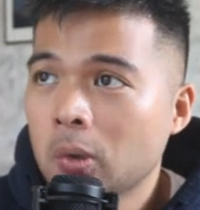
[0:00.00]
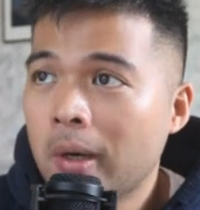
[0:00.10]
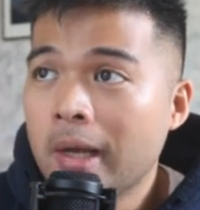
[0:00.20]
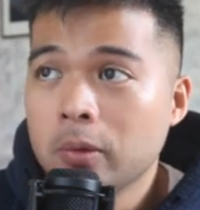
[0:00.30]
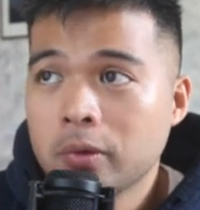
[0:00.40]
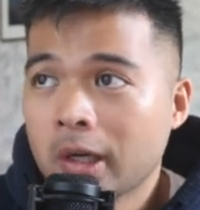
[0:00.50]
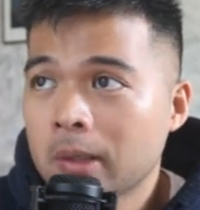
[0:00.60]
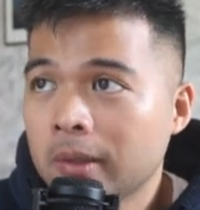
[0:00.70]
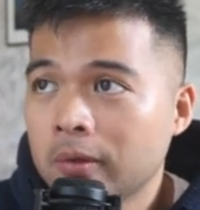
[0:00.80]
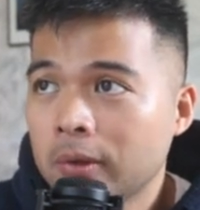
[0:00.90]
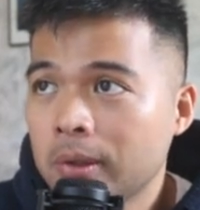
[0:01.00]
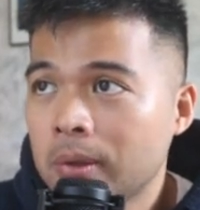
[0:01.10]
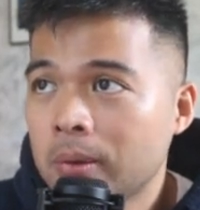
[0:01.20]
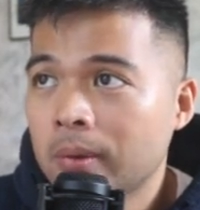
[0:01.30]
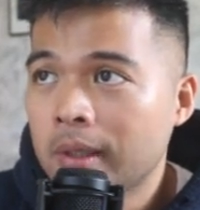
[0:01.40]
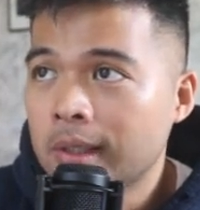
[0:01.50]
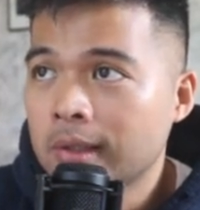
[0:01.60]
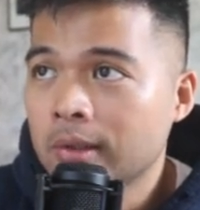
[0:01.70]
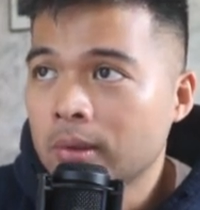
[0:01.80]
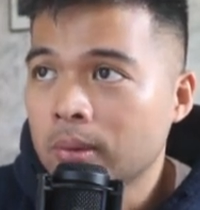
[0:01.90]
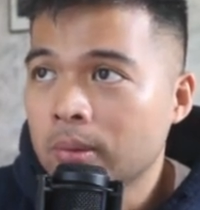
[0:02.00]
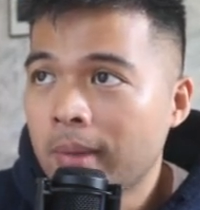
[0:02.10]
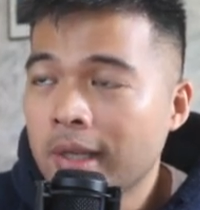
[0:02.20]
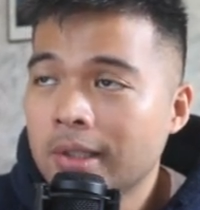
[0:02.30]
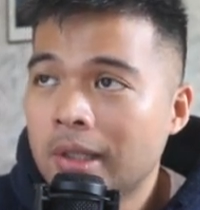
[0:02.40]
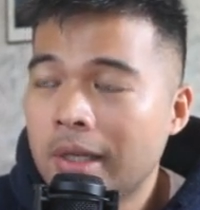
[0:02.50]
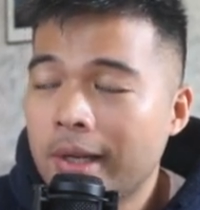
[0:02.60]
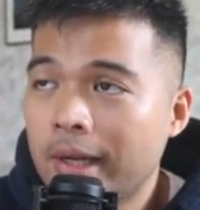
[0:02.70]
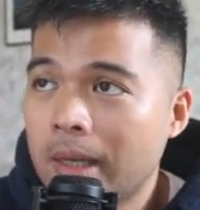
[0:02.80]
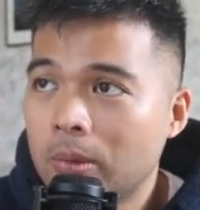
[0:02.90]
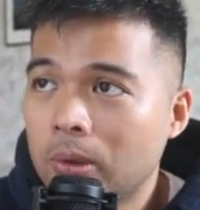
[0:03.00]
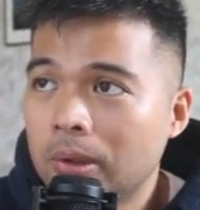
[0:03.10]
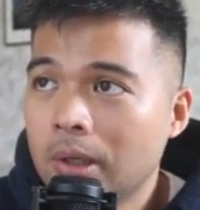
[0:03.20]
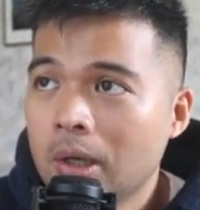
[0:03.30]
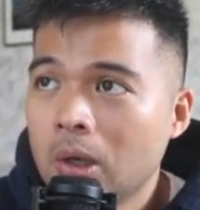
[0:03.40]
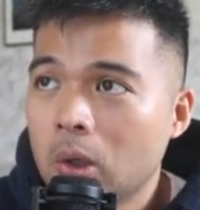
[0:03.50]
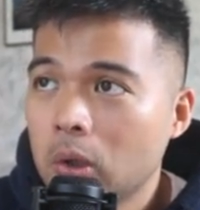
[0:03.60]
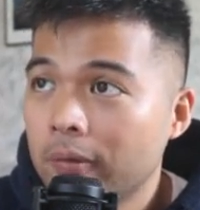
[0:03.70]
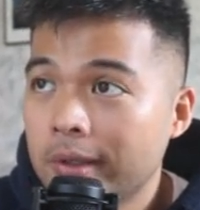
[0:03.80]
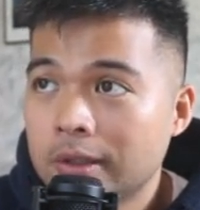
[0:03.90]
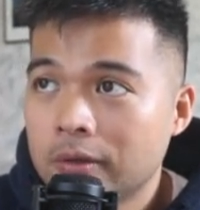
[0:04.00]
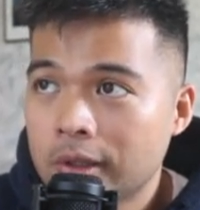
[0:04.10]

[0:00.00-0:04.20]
So what I would recommend for you is to basically enable all of these